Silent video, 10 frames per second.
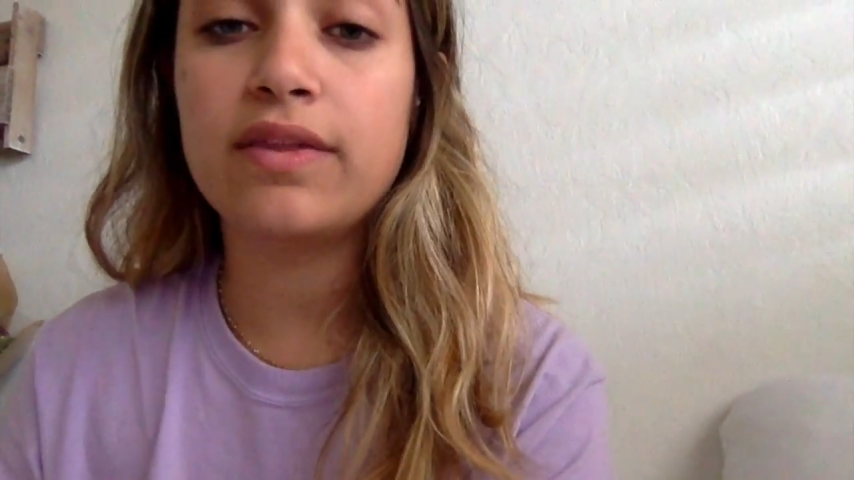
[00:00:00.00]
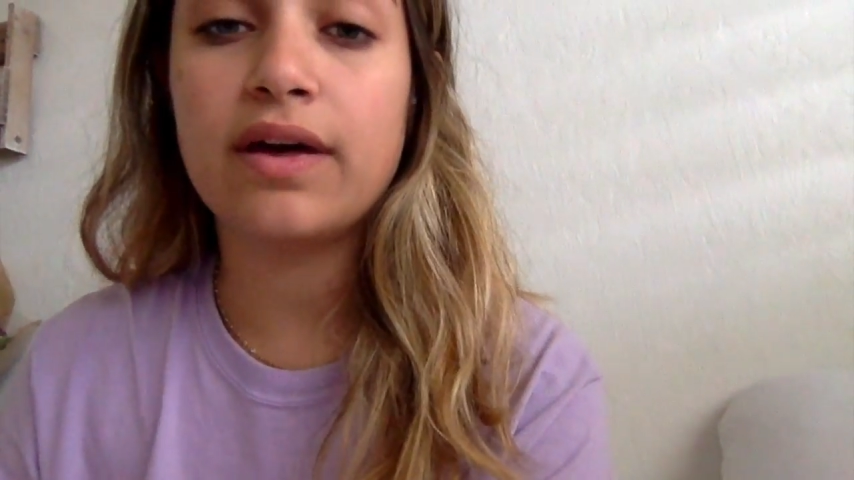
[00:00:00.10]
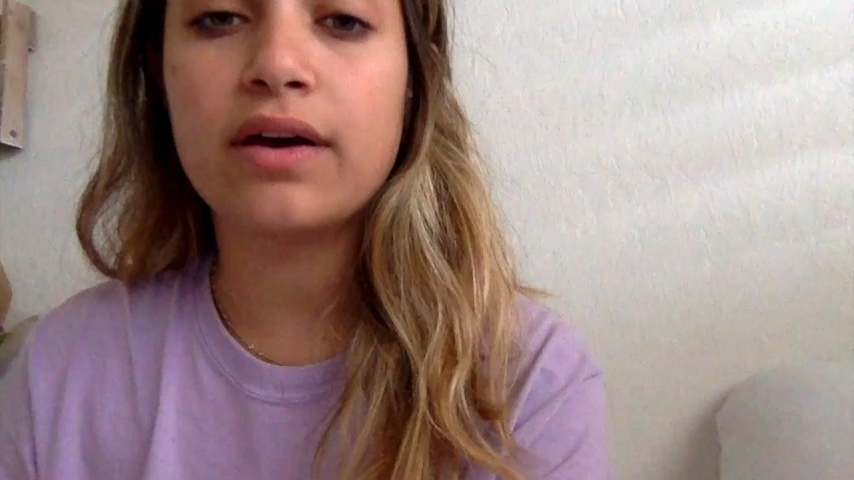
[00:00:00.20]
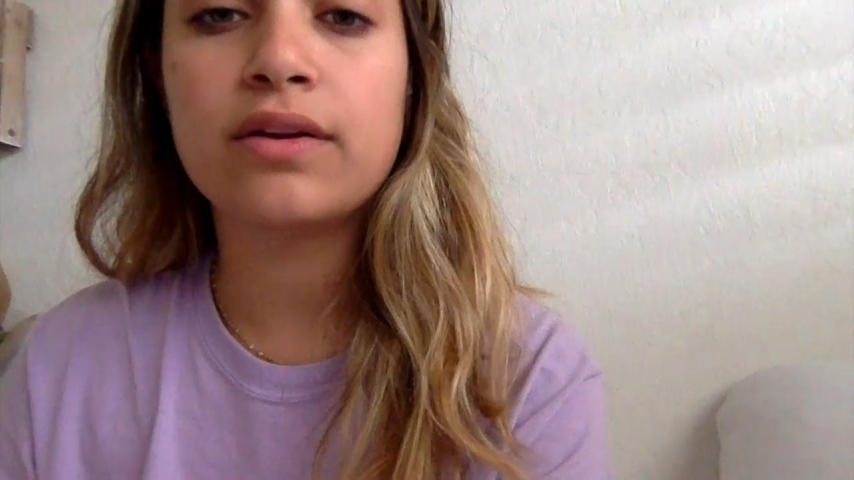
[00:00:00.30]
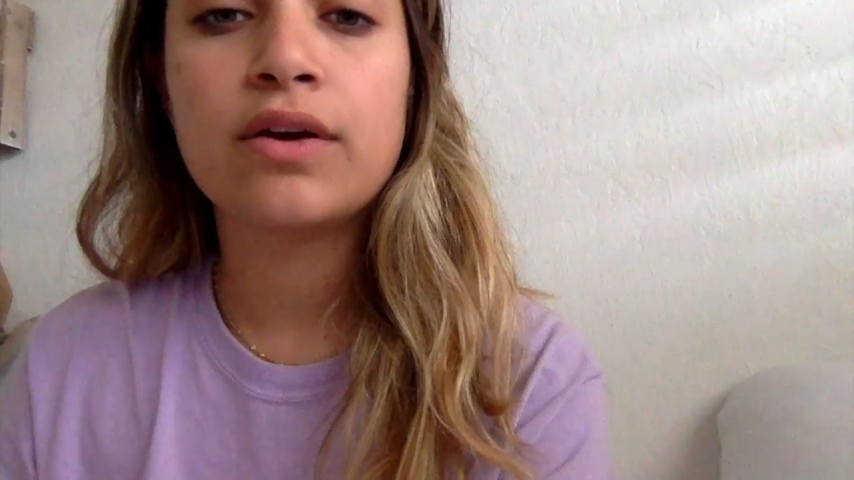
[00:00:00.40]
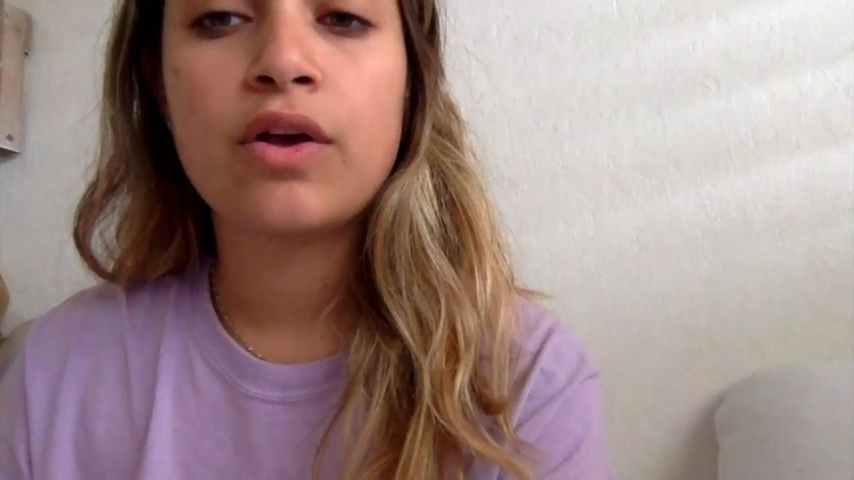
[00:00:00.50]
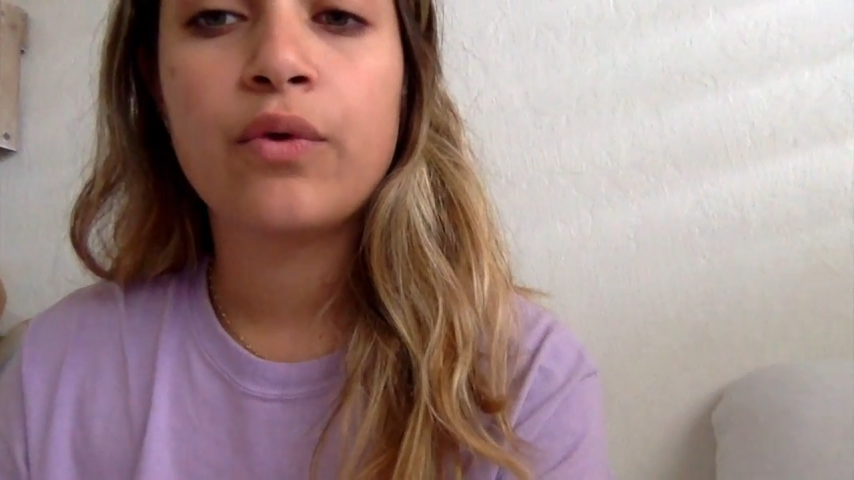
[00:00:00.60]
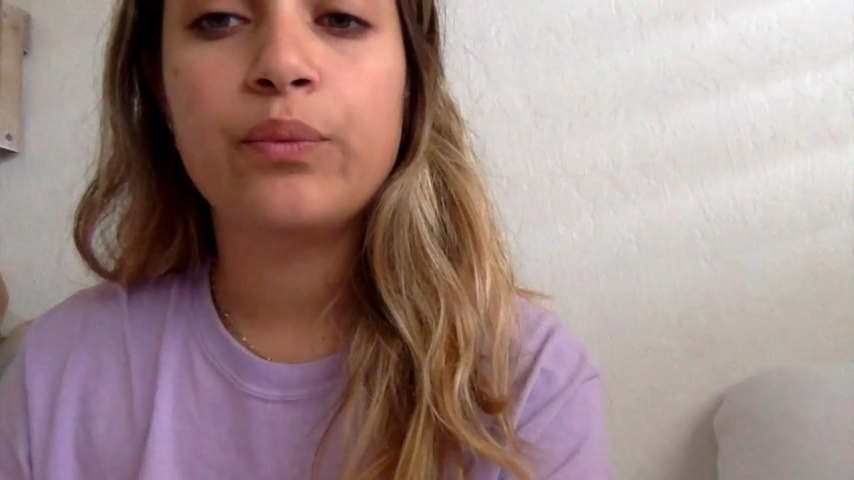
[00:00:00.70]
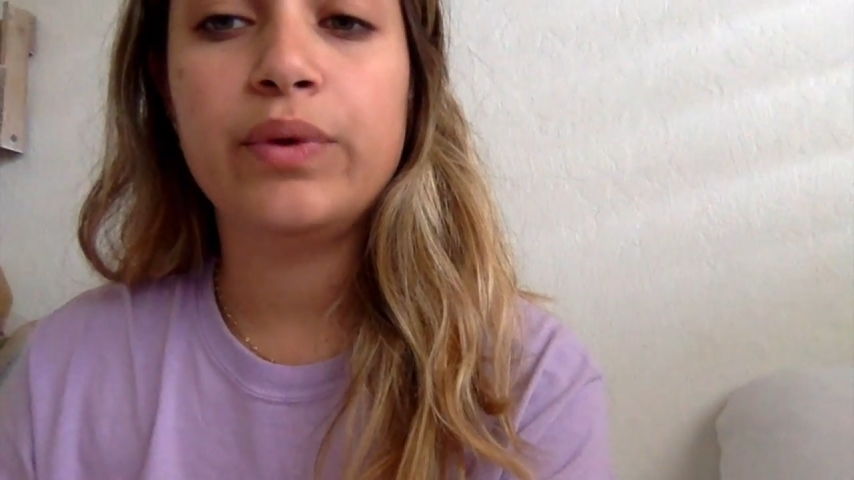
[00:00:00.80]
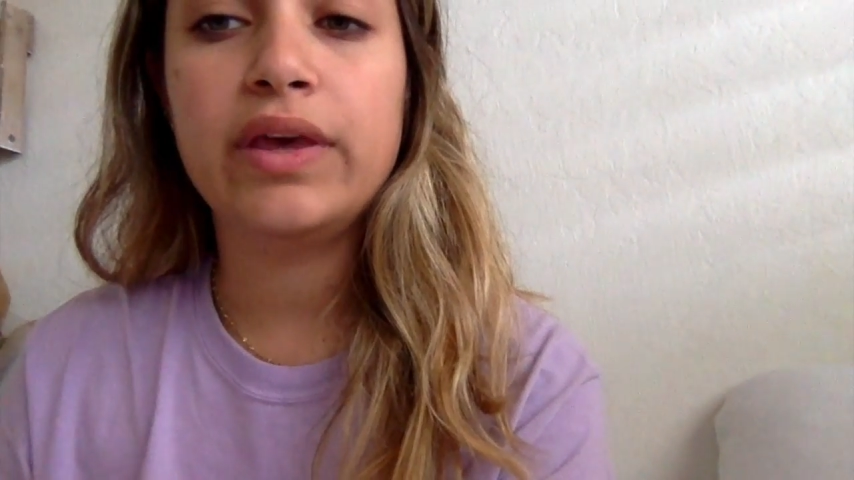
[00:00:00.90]
that
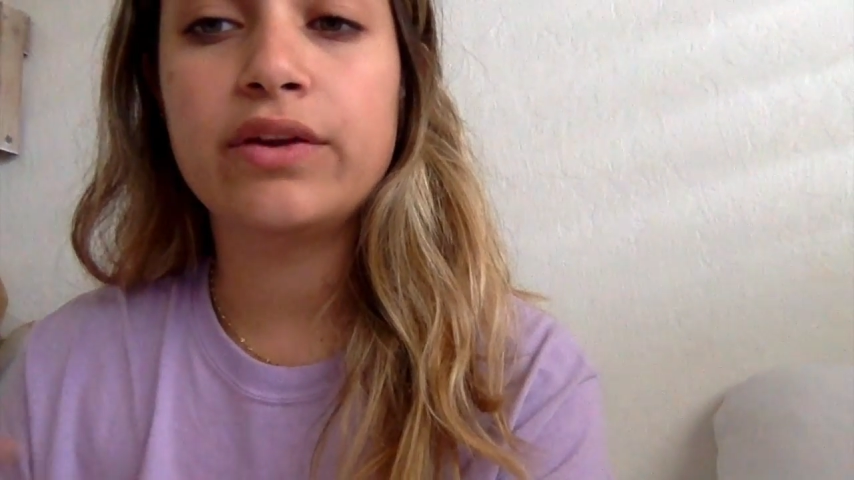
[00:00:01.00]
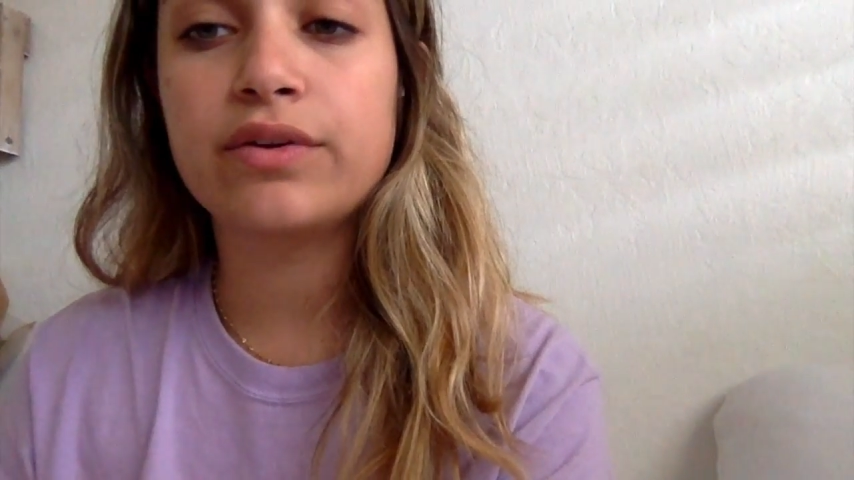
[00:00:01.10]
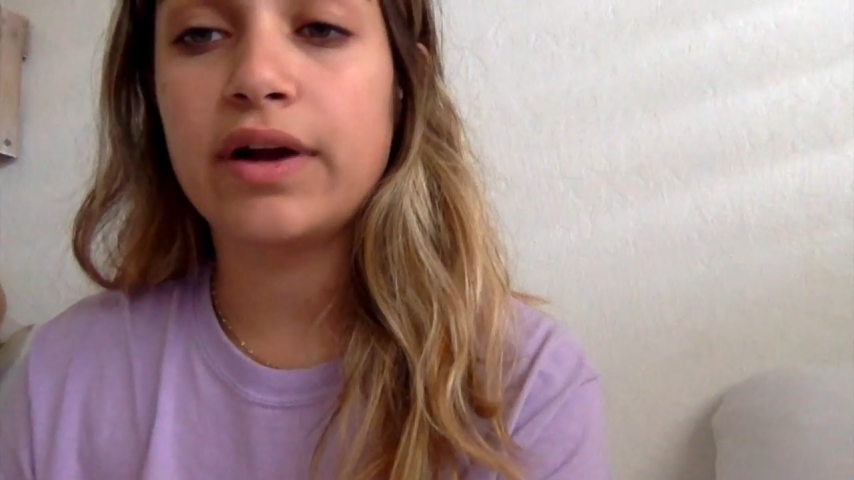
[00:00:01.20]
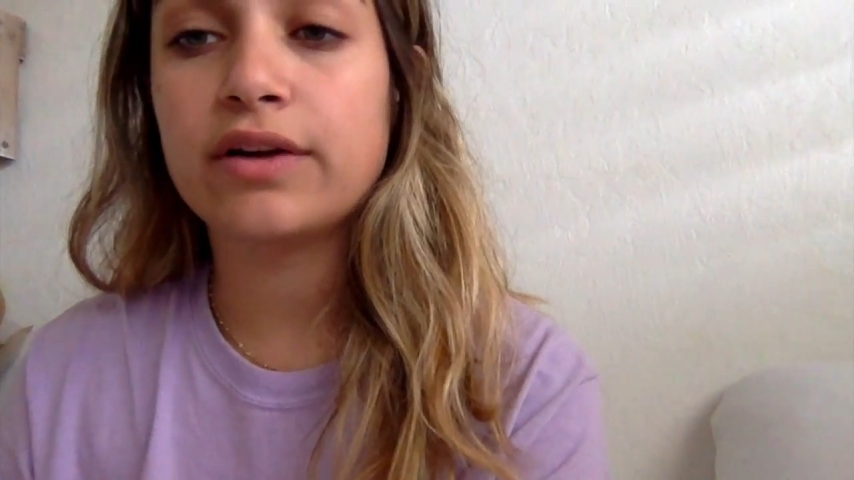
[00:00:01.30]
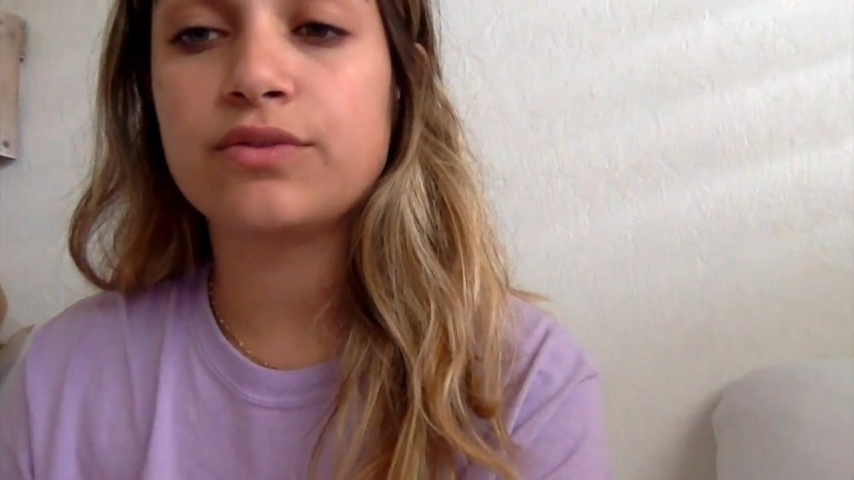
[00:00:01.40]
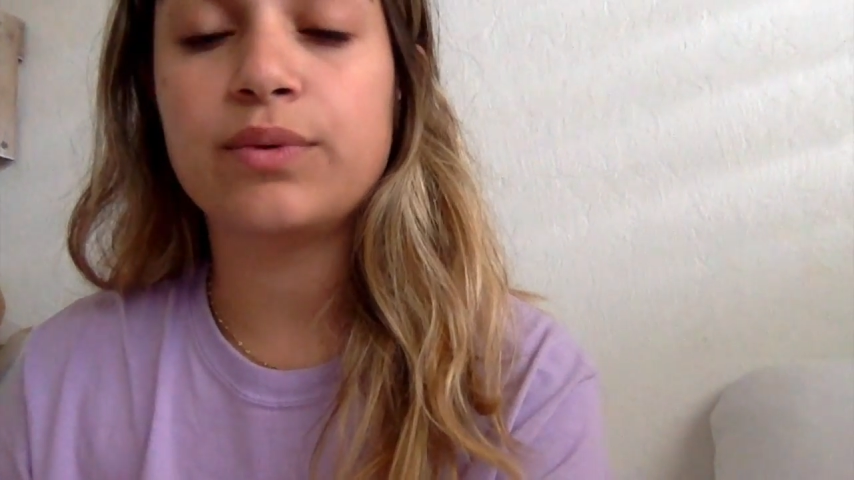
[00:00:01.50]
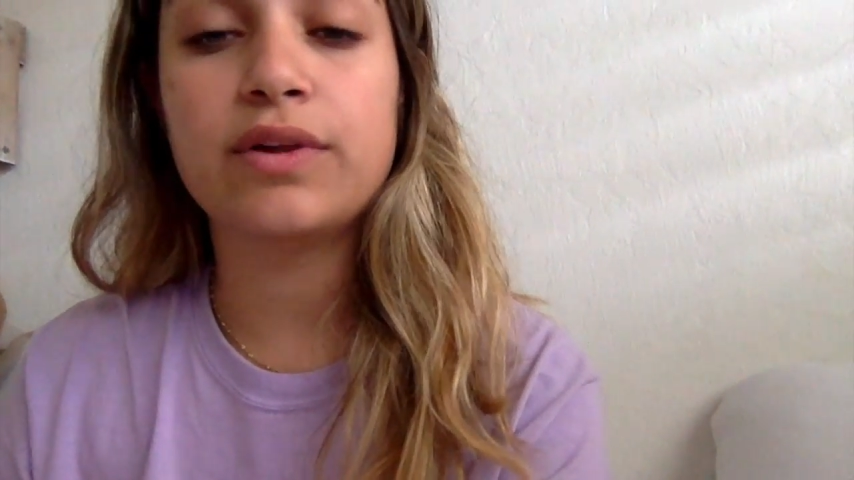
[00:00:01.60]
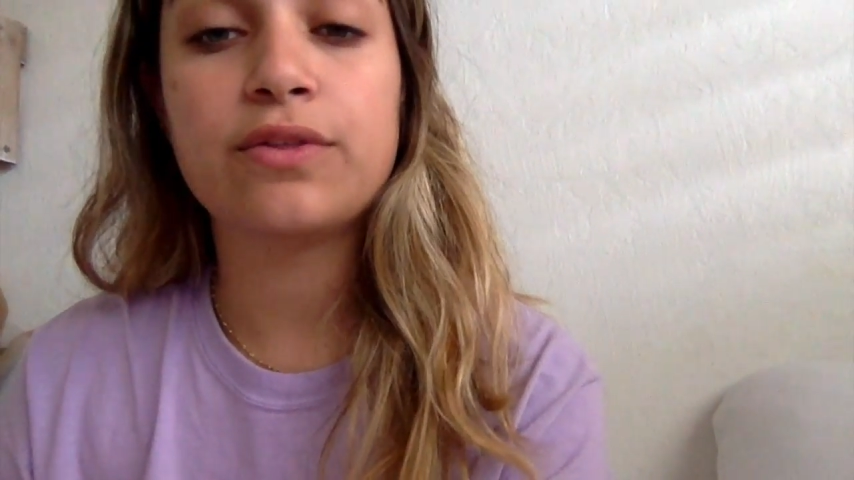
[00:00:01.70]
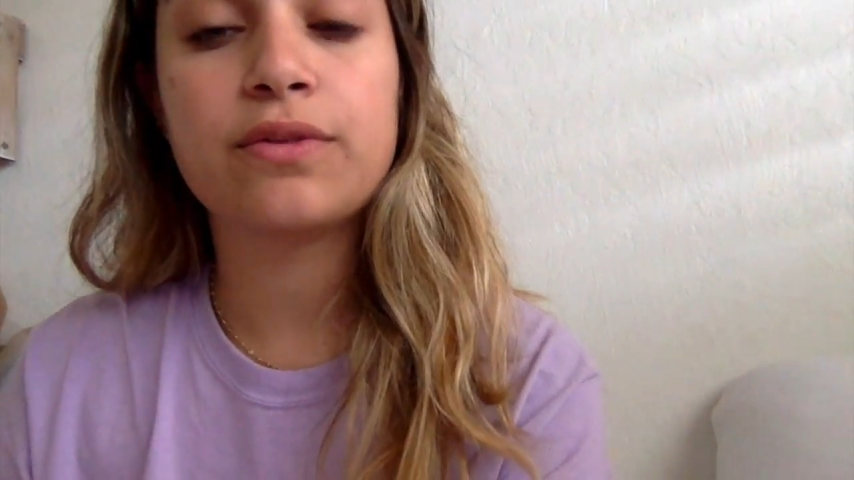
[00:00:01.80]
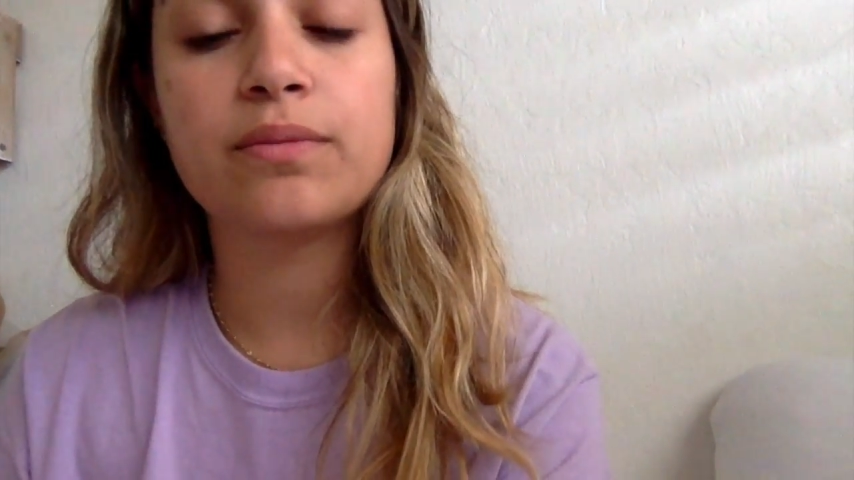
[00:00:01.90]
we interact with